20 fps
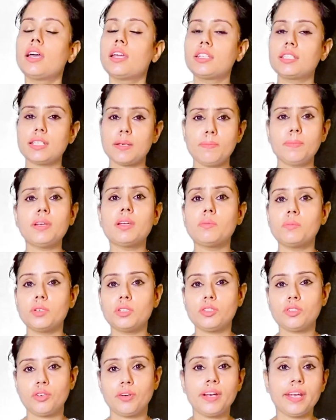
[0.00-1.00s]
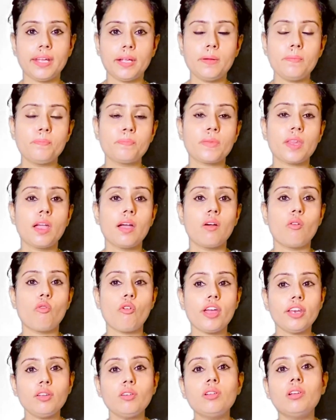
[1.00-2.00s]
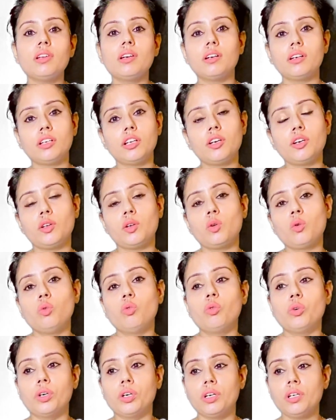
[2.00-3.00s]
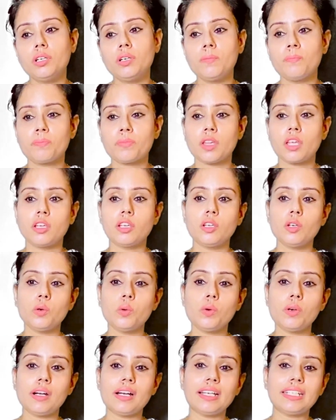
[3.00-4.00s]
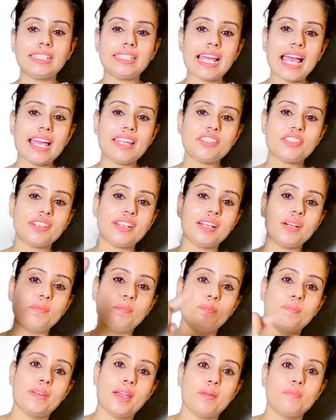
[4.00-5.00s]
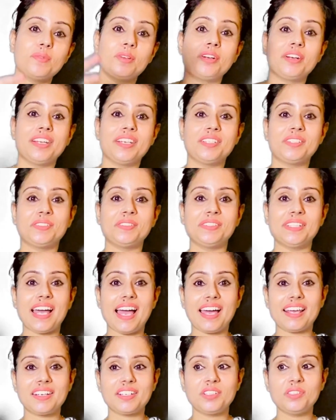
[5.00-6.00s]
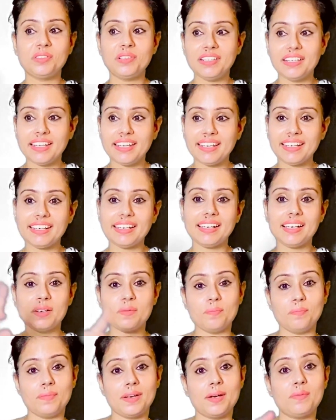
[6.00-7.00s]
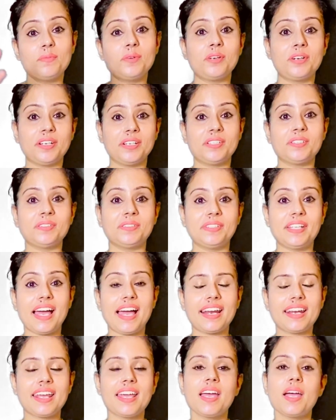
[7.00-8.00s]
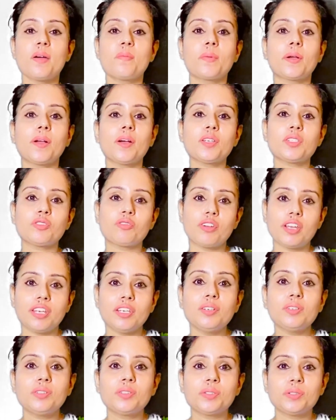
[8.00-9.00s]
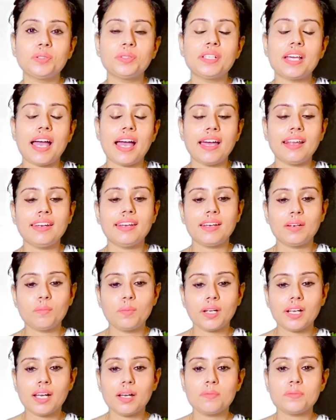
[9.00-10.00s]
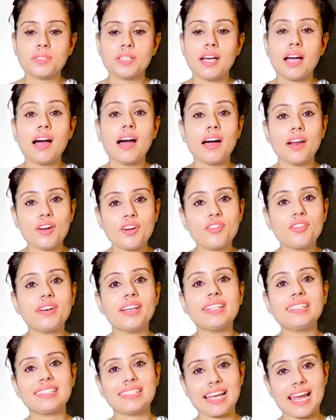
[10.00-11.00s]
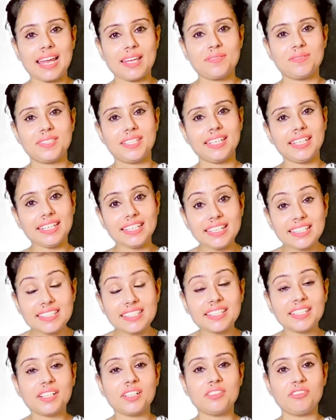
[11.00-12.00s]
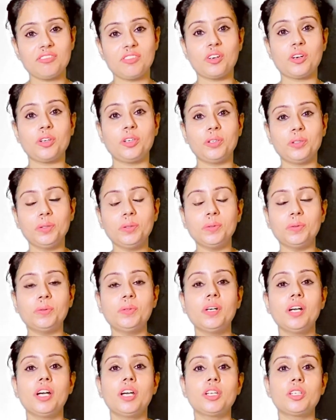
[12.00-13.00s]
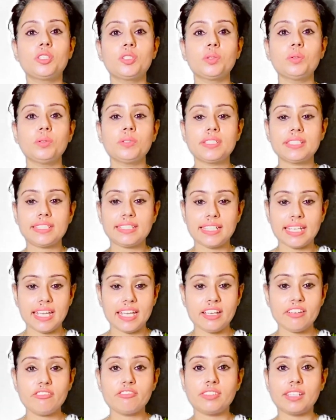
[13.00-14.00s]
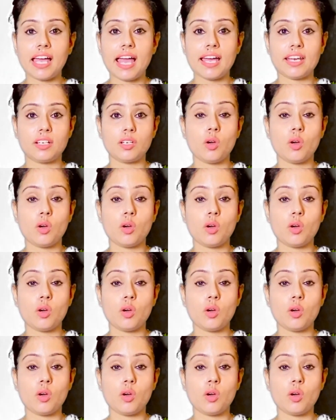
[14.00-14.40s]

Tip number 3, when you learn a new word, you attach a memory to that, you link a memory to that, because when you do that, it becomes 100 times easier for you to save that